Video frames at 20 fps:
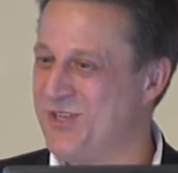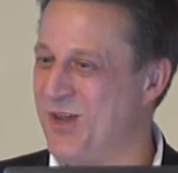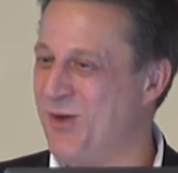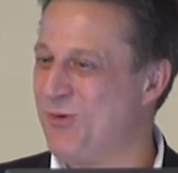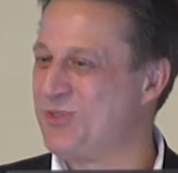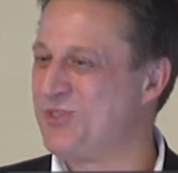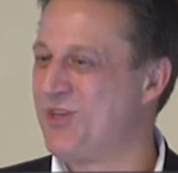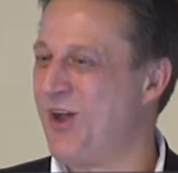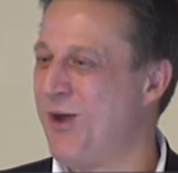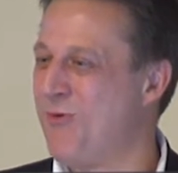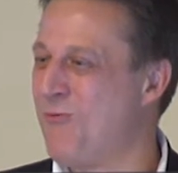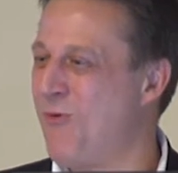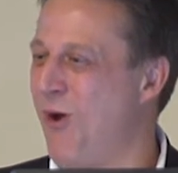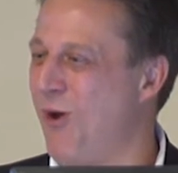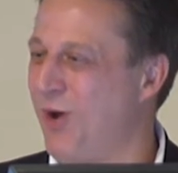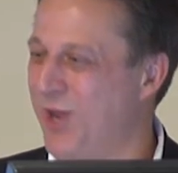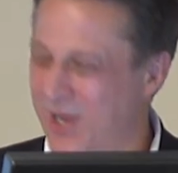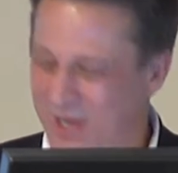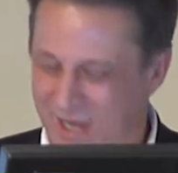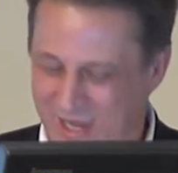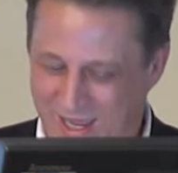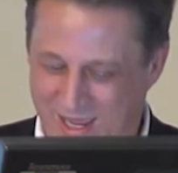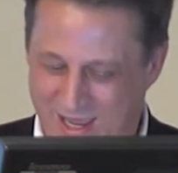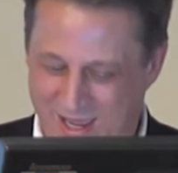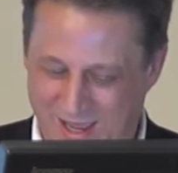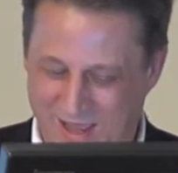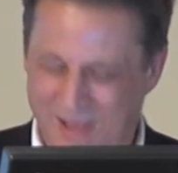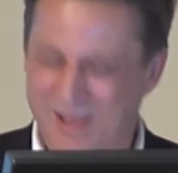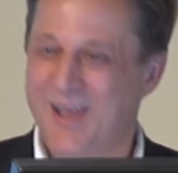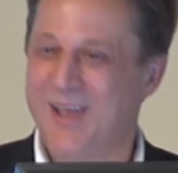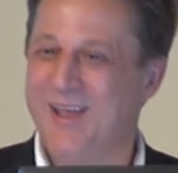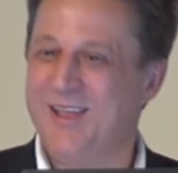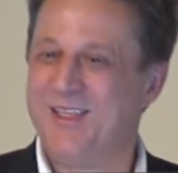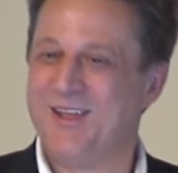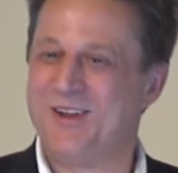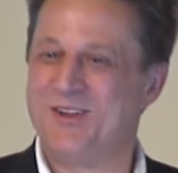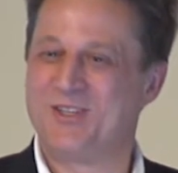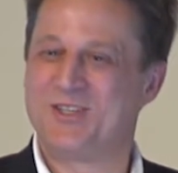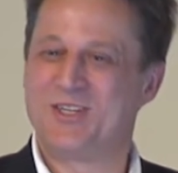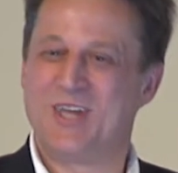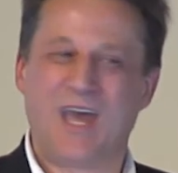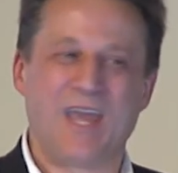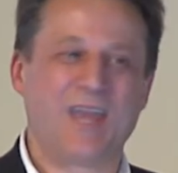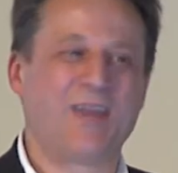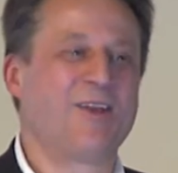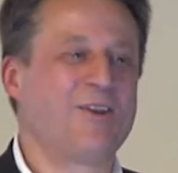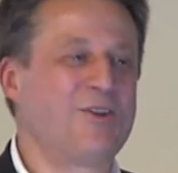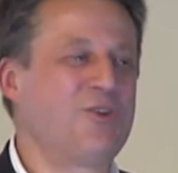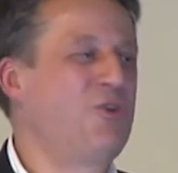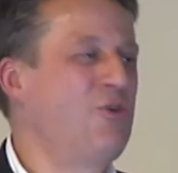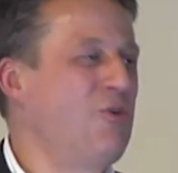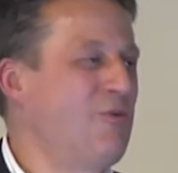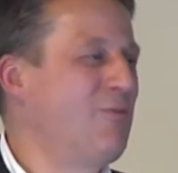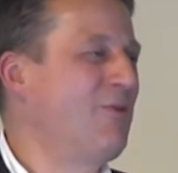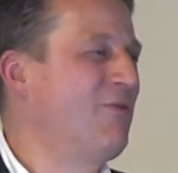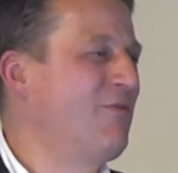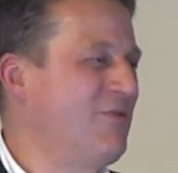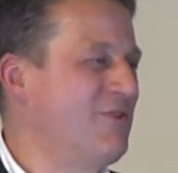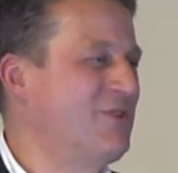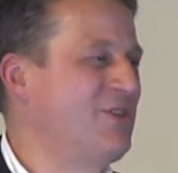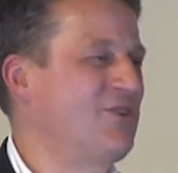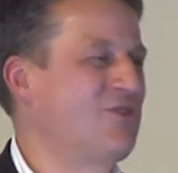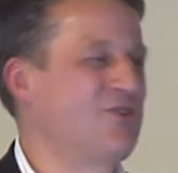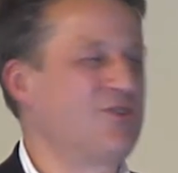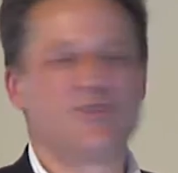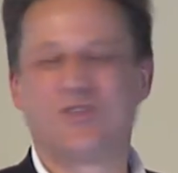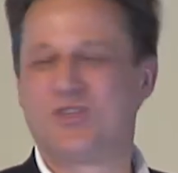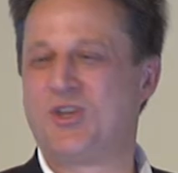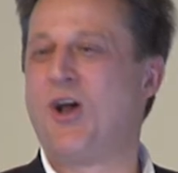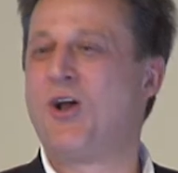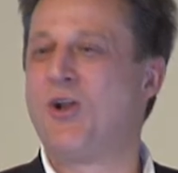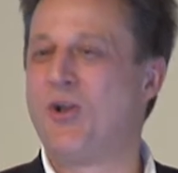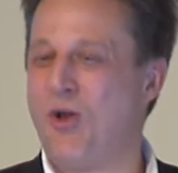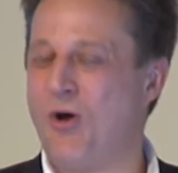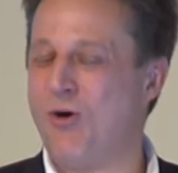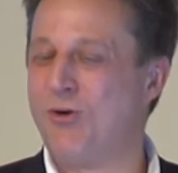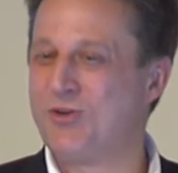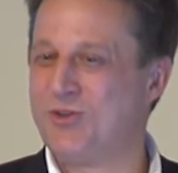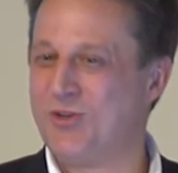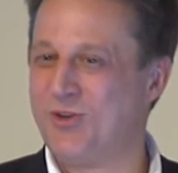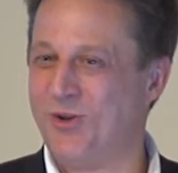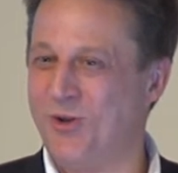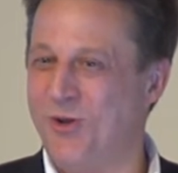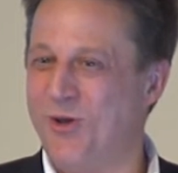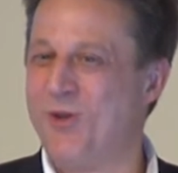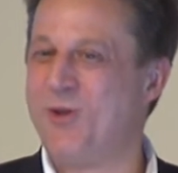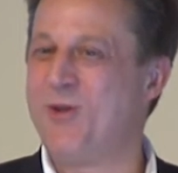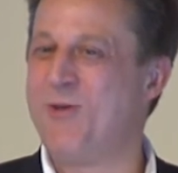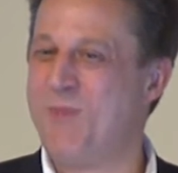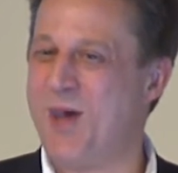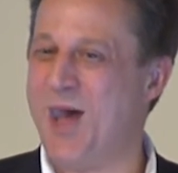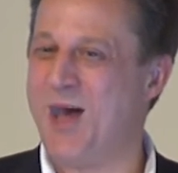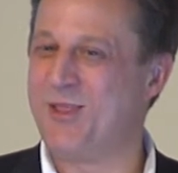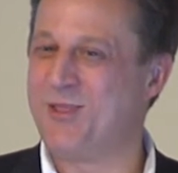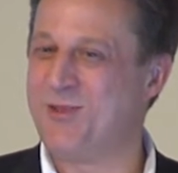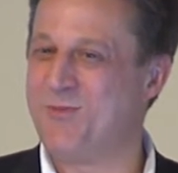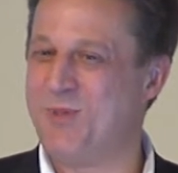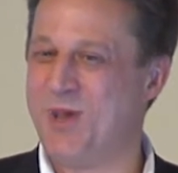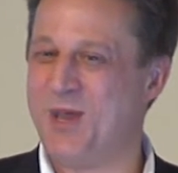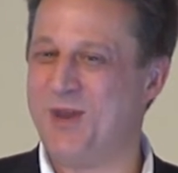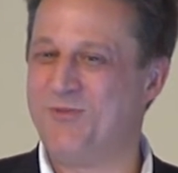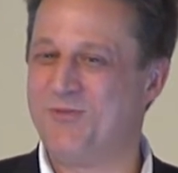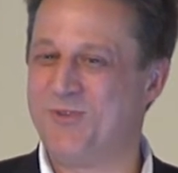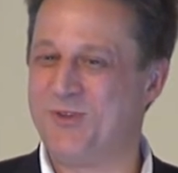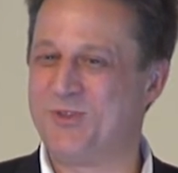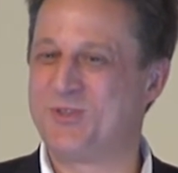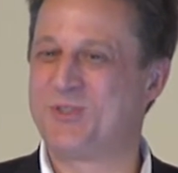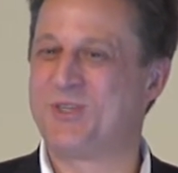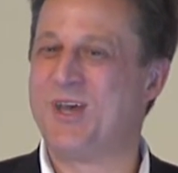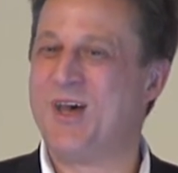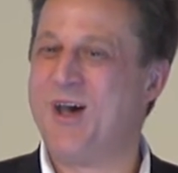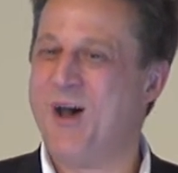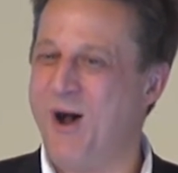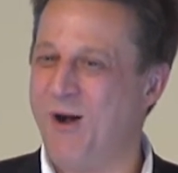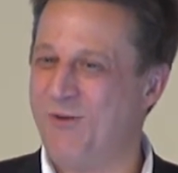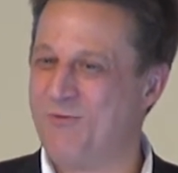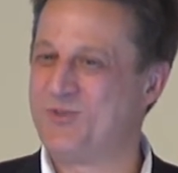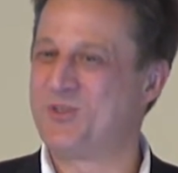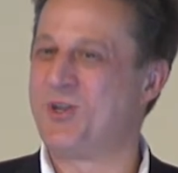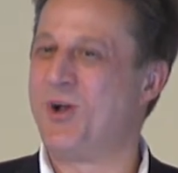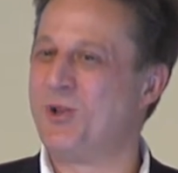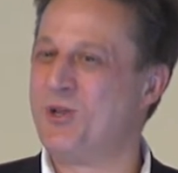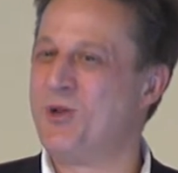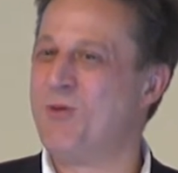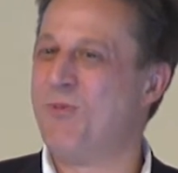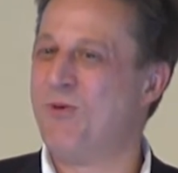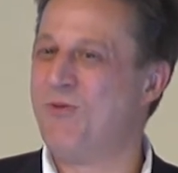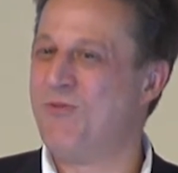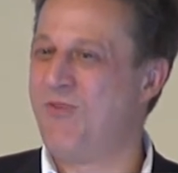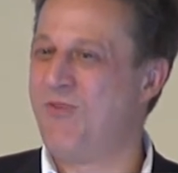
So it's ironic here that it's taken human physicians so long to learn about the benefits of soluble